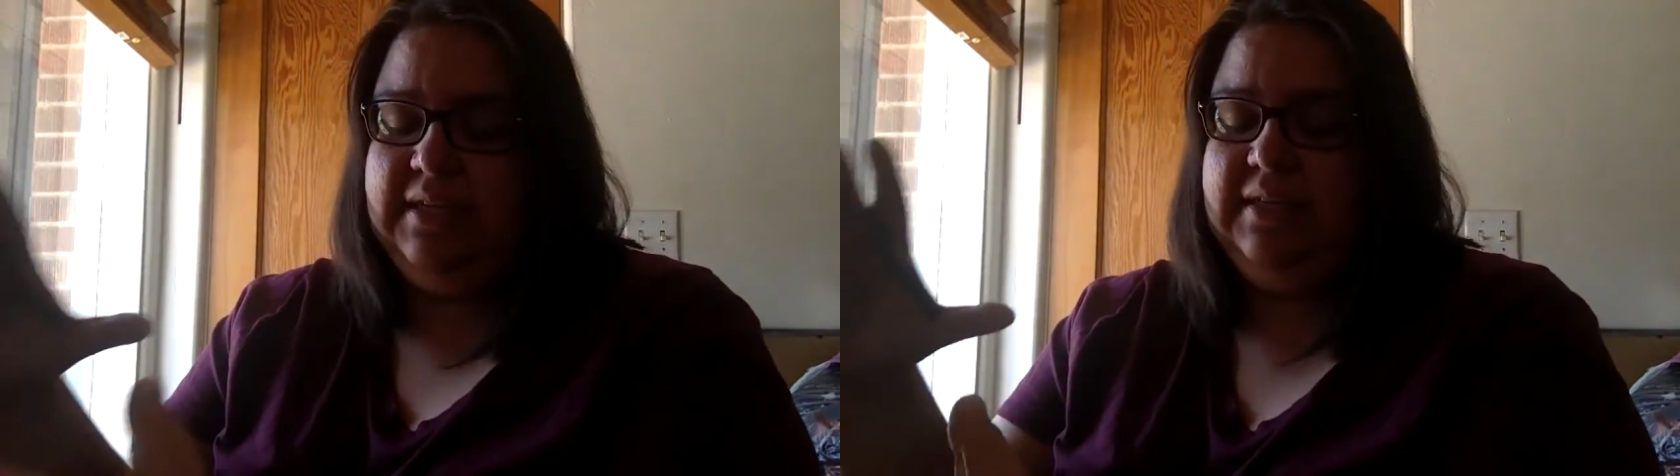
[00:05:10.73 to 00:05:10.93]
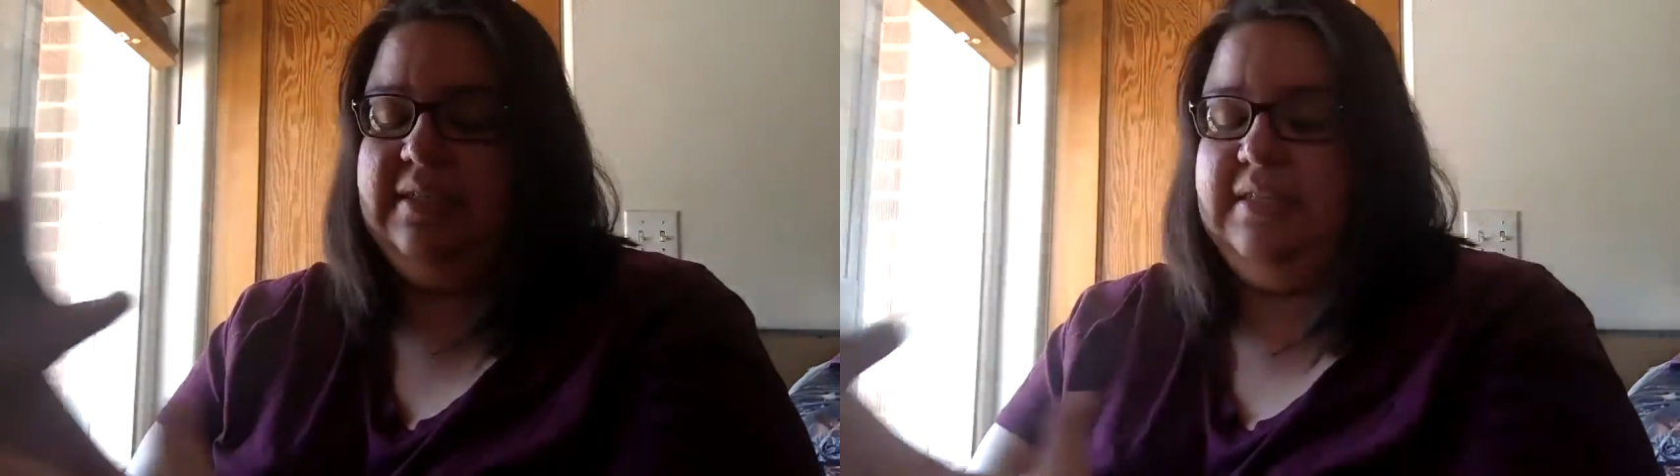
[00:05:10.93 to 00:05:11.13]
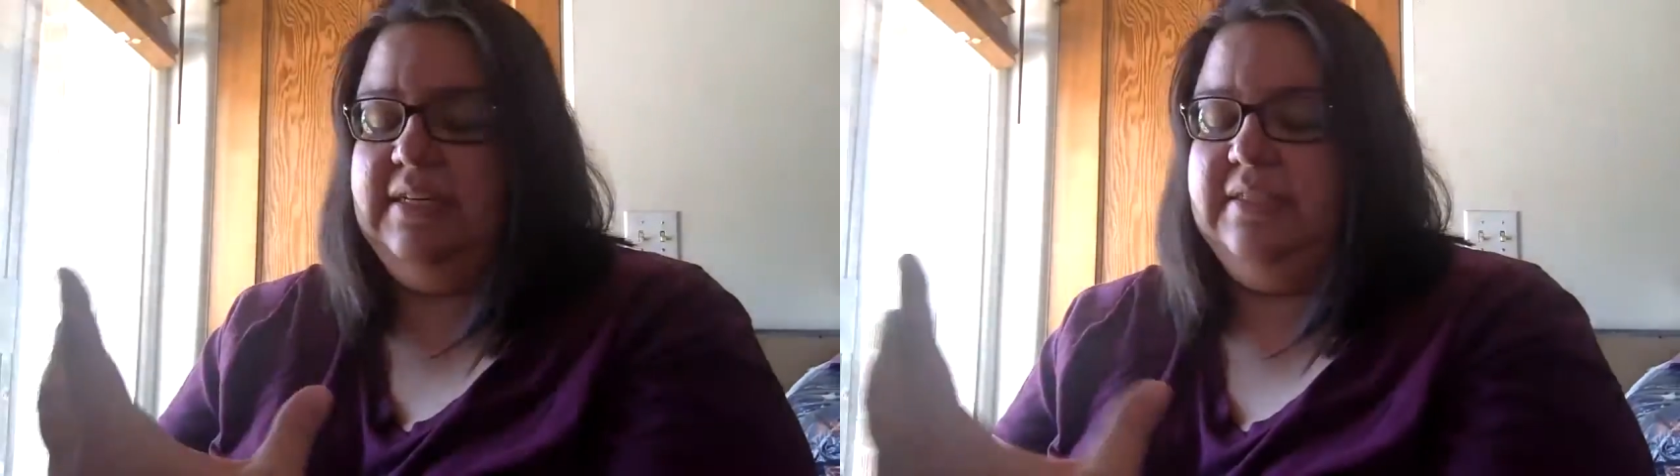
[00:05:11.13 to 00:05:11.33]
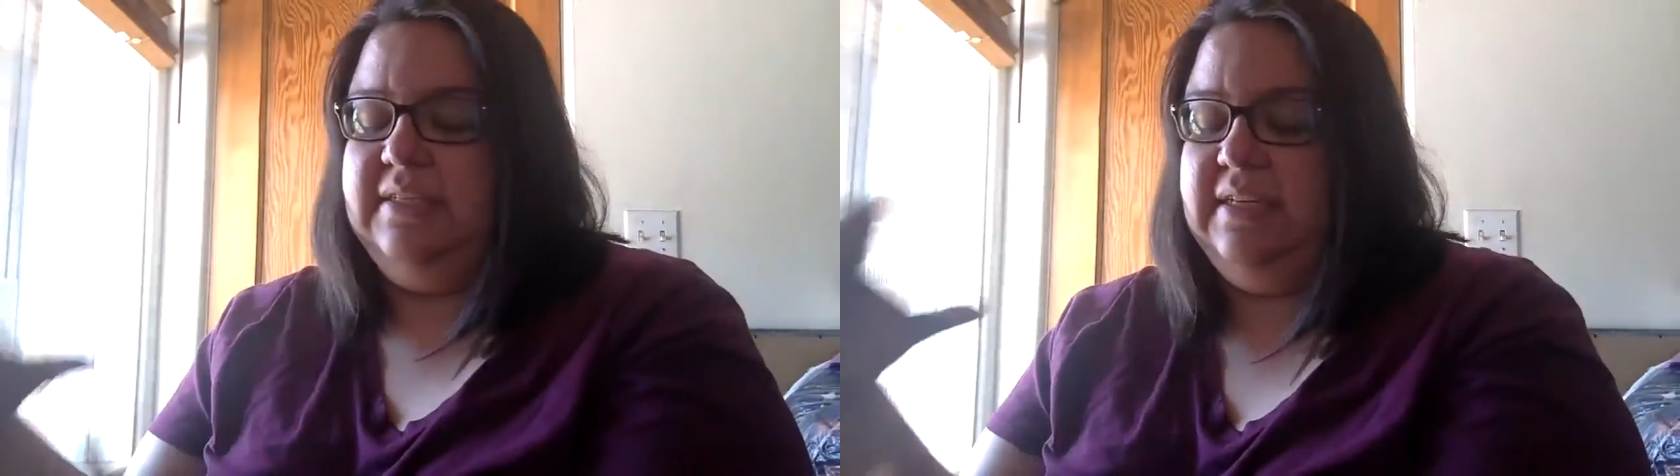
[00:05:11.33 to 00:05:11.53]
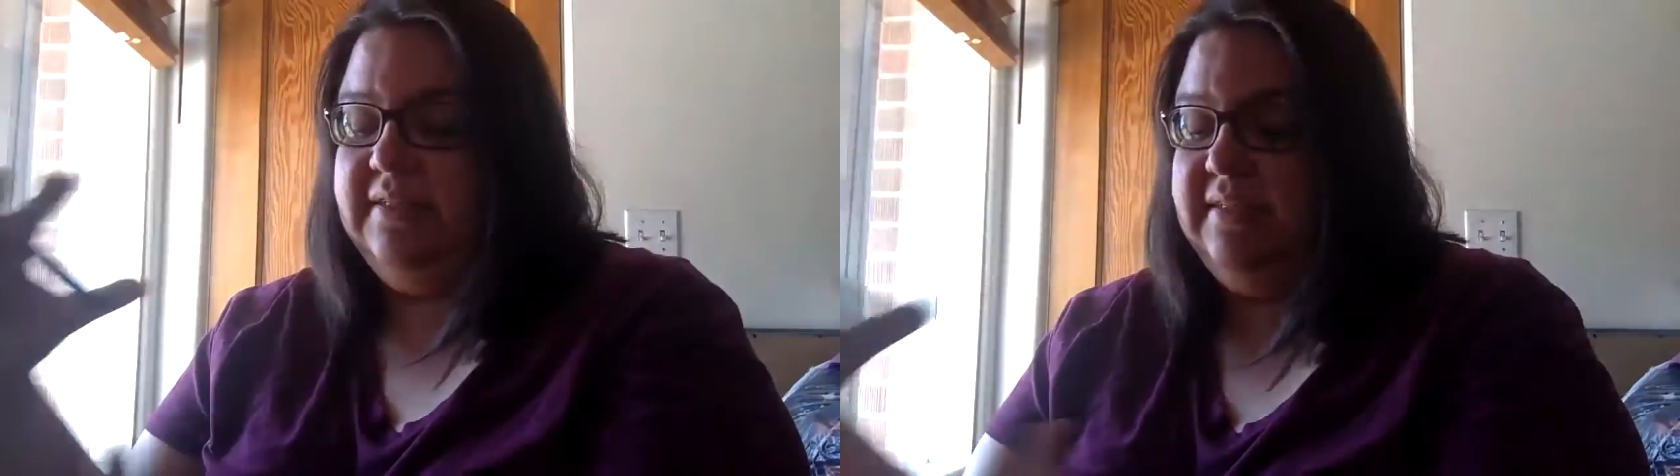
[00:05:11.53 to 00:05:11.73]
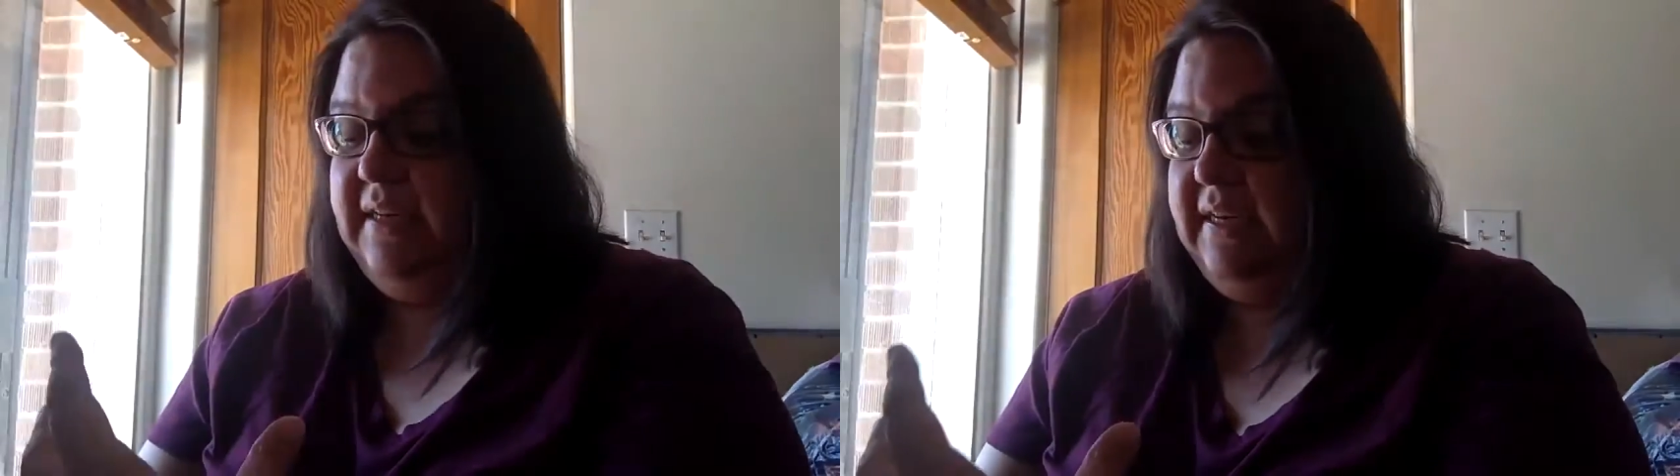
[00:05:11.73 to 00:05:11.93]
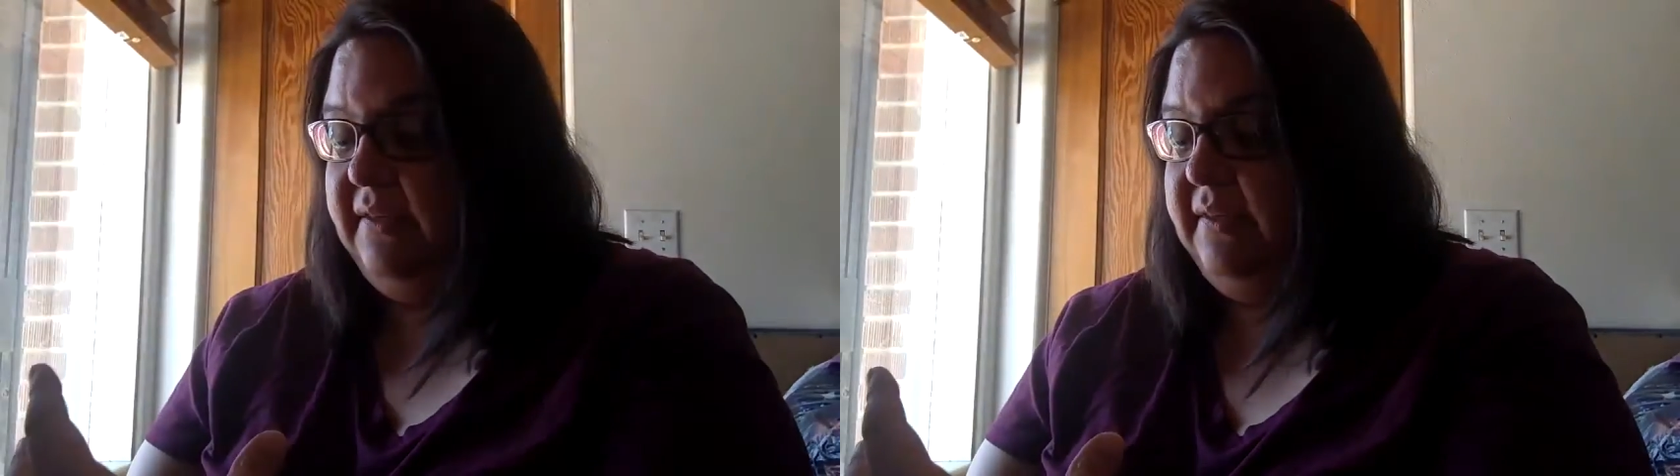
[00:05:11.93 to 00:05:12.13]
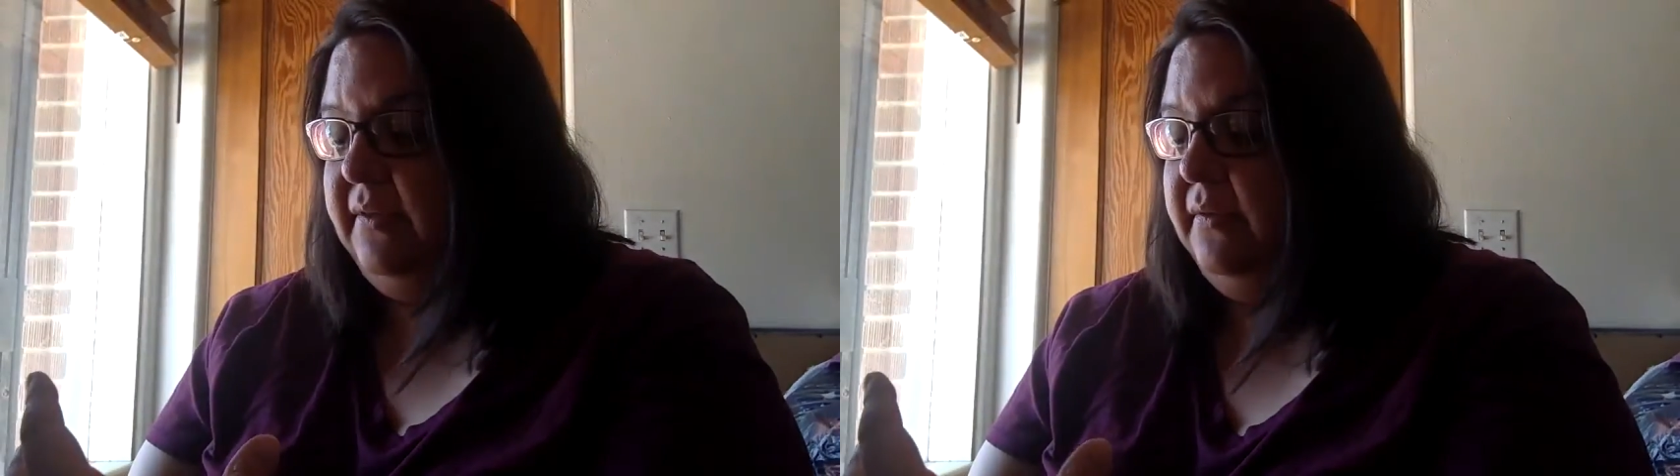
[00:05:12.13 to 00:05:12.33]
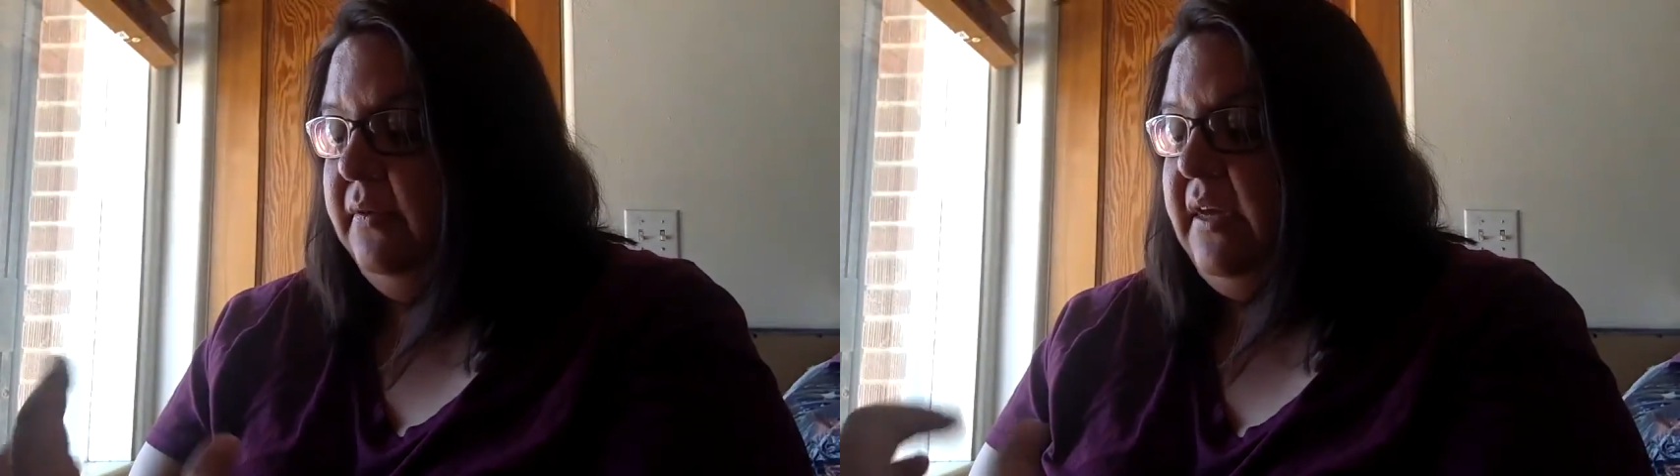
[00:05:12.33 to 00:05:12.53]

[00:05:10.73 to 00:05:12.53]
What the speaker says: eats and eats and eats and eats,